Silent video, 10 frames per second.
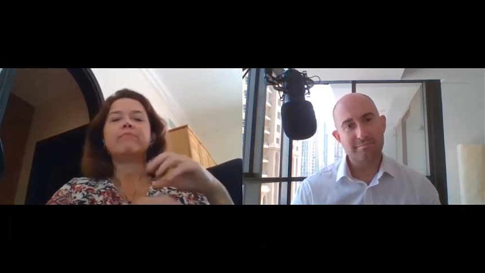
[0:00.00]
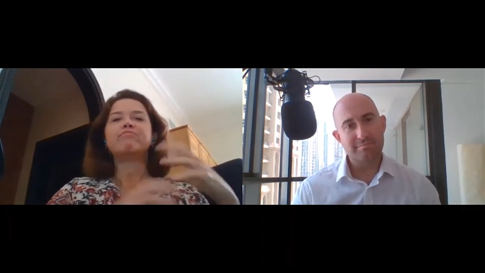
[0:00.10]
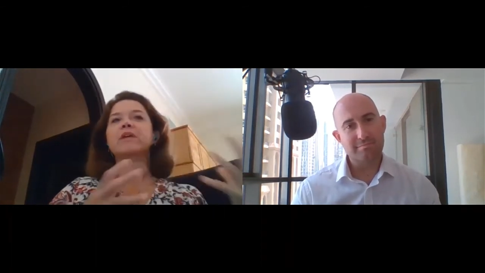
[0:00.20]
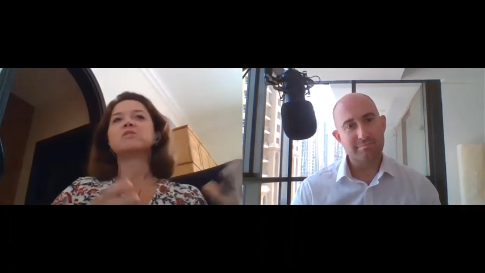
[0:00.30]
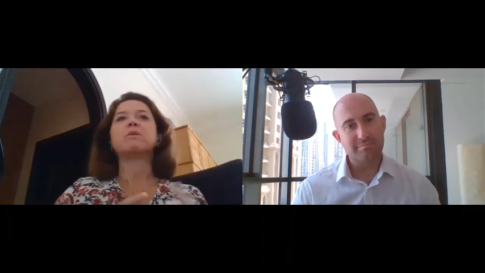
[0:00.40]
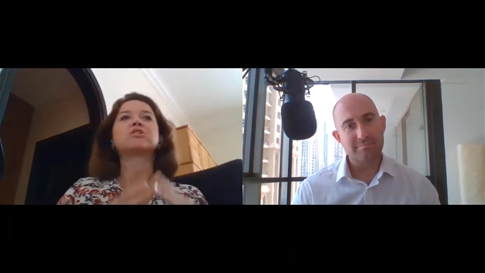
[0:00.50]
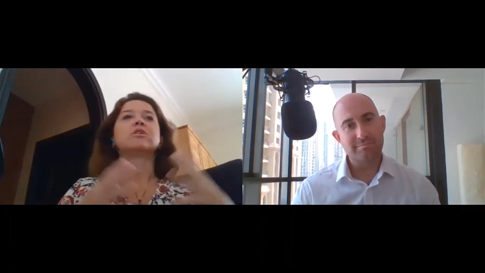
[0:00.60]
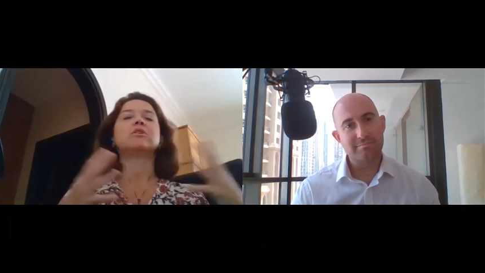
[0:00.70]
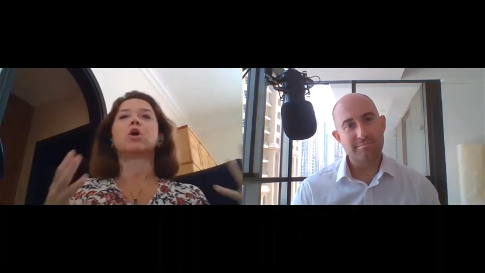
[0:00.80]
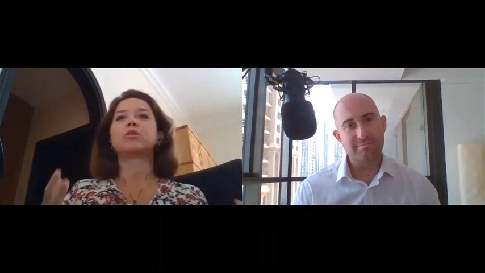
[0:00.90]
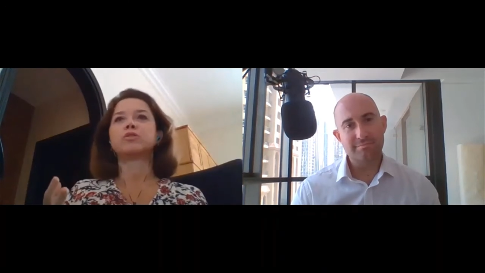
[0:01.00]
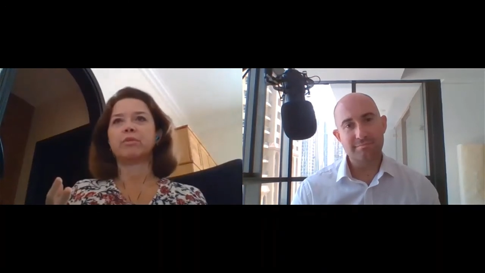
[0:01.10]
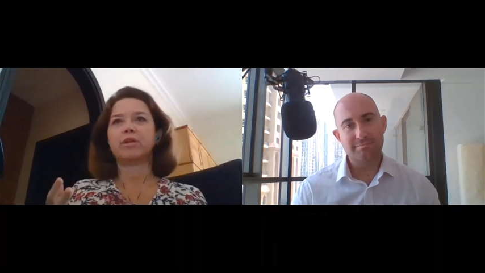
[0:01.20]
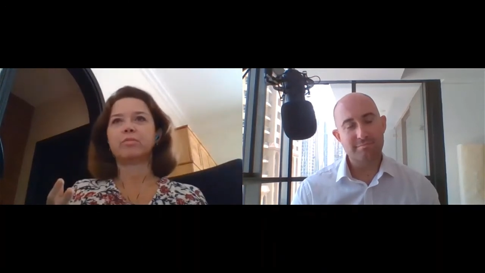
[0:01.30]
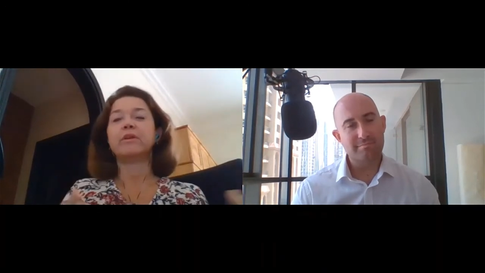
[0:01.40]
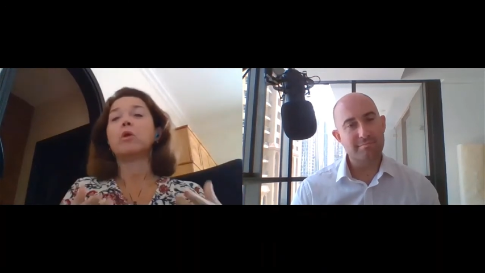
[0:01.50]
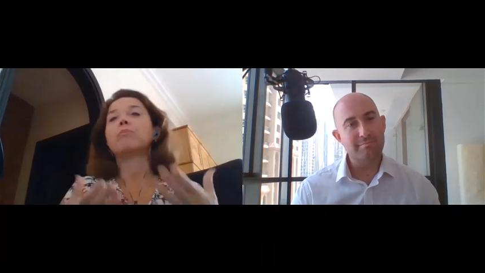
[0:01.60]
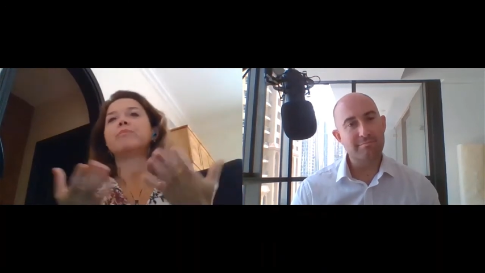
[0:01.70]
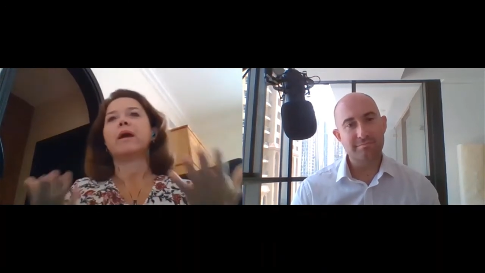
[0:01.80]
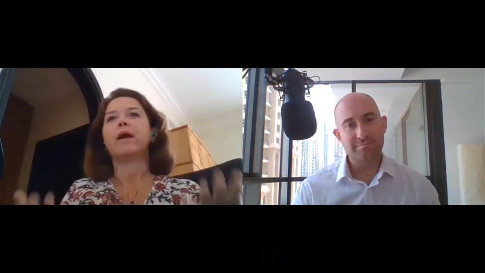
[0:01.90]
Speaker 1: especially large arena you know
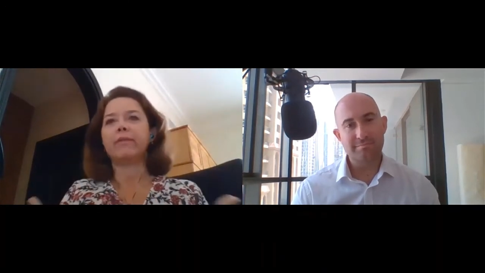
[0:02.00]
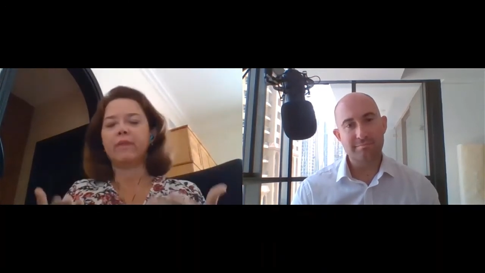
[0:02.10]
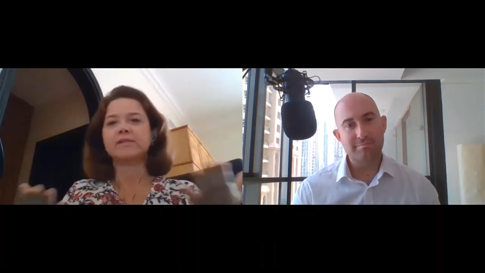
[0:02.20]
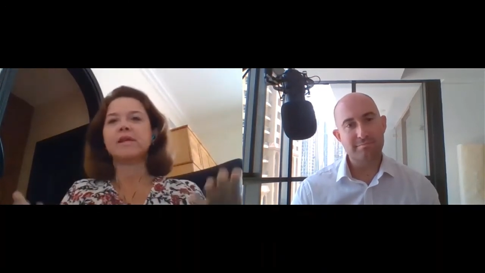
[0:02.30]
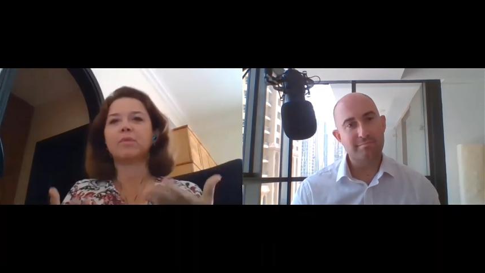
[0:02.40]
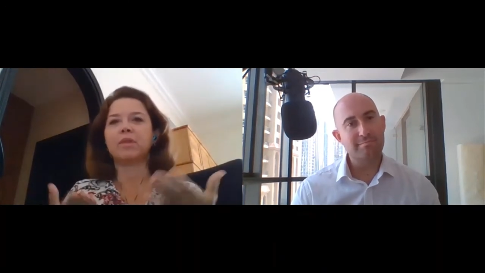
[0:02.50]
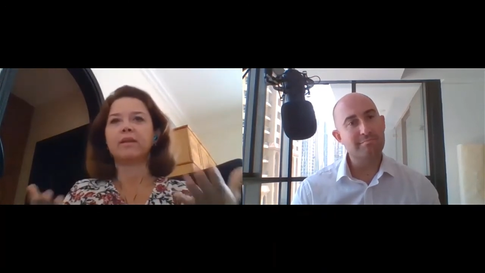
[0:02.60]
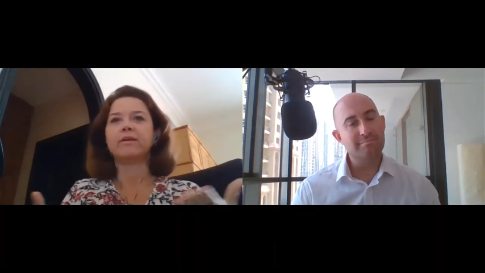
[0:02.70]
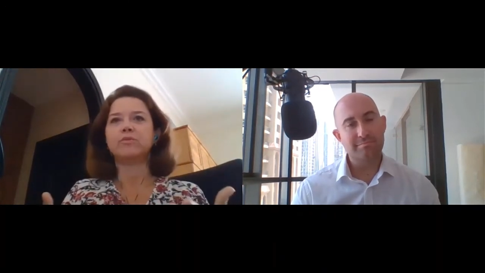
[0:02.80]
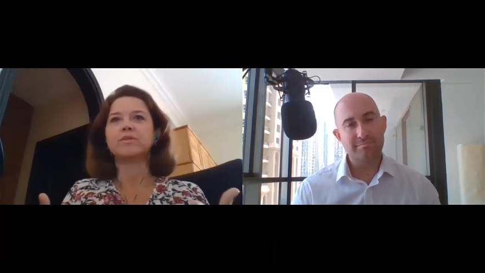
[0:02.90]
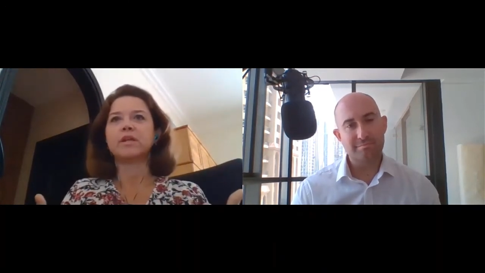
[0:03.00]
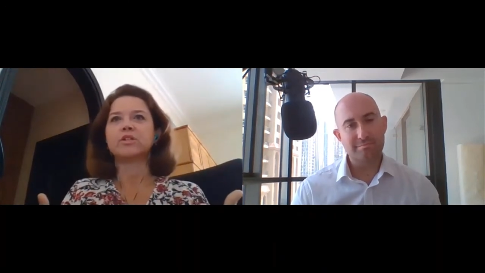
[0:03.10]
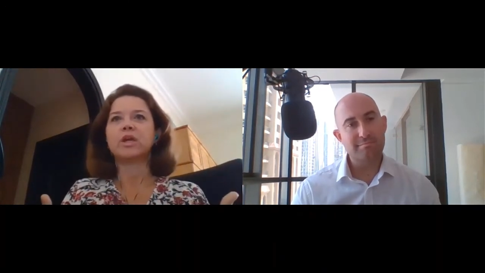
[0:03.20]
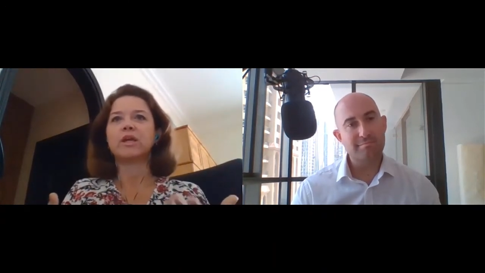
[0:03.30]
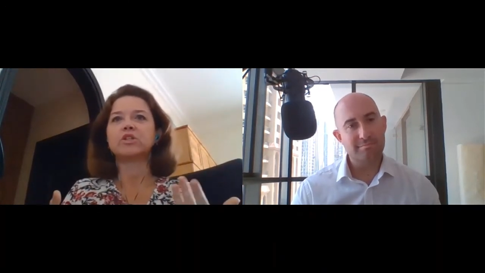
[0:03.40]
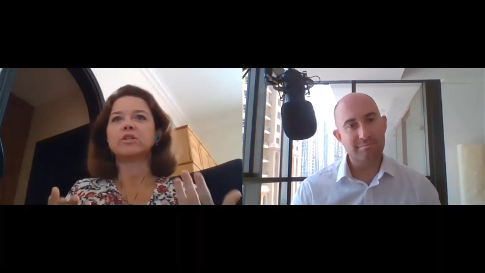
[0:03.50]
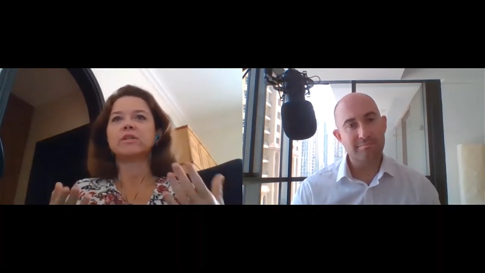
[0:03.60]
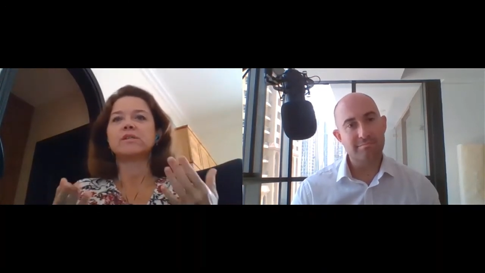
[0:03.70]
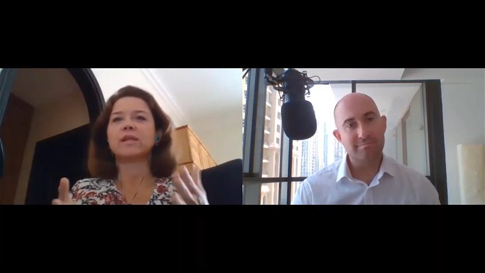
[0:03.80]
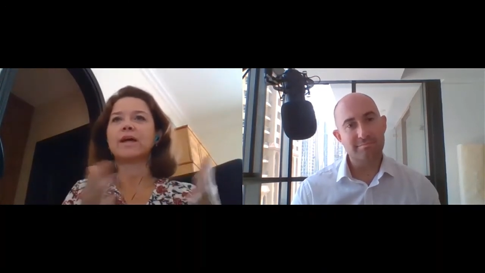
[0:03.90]
the example i like use in education
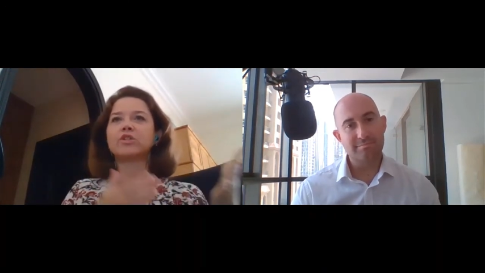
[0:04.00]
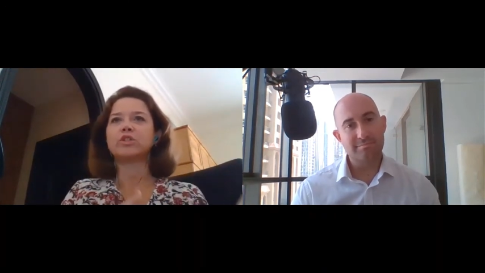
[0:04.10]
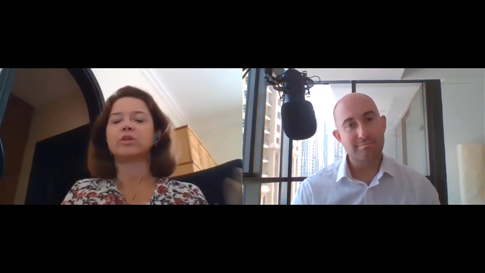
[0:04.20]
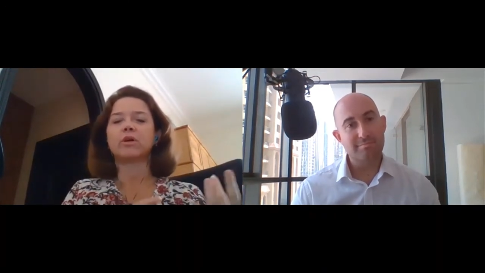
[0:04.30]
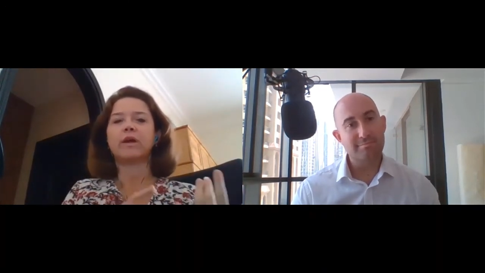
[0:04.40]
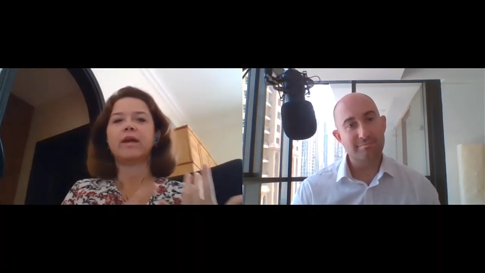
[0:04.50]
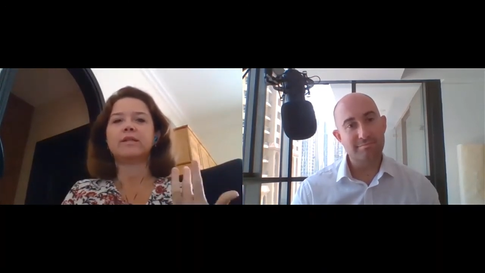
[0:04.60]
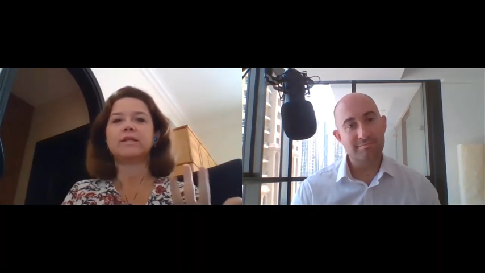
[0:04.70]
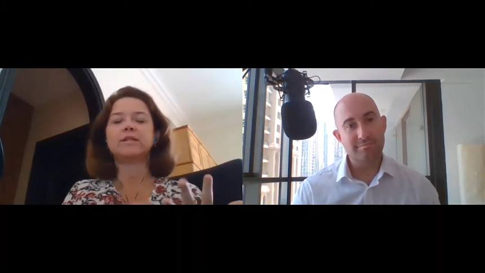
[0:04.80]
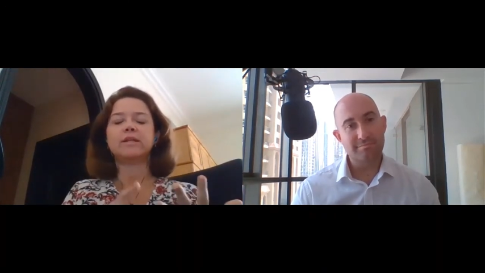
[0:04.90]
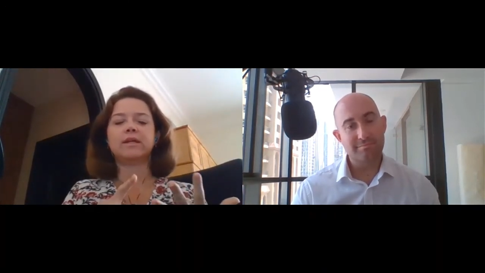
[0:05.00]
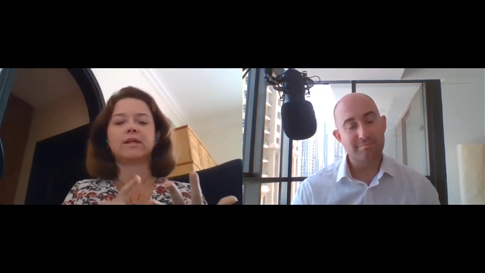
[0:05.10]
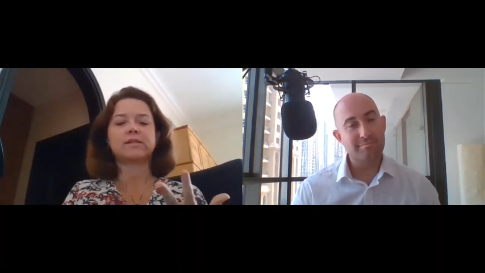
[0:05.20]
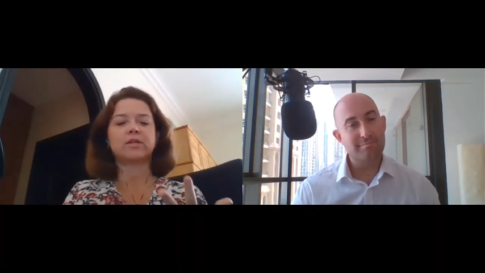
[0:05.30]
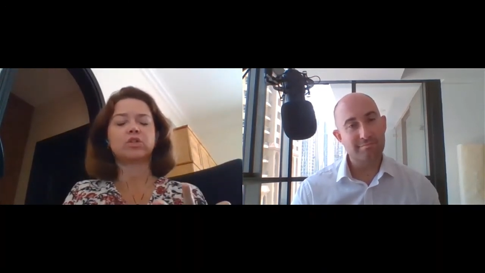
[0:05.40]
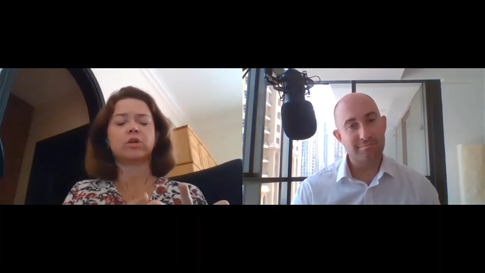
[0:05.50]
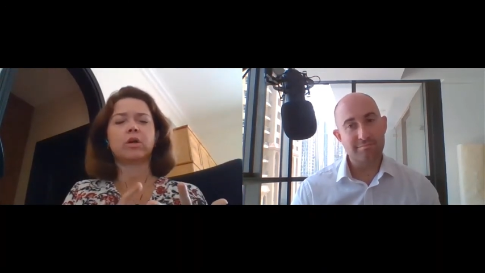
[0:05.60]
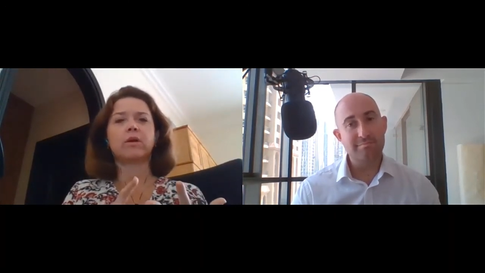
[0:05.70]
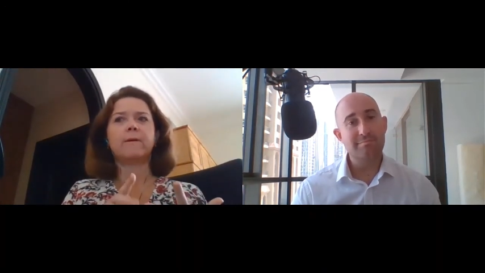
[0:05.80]
is last year at&t accenture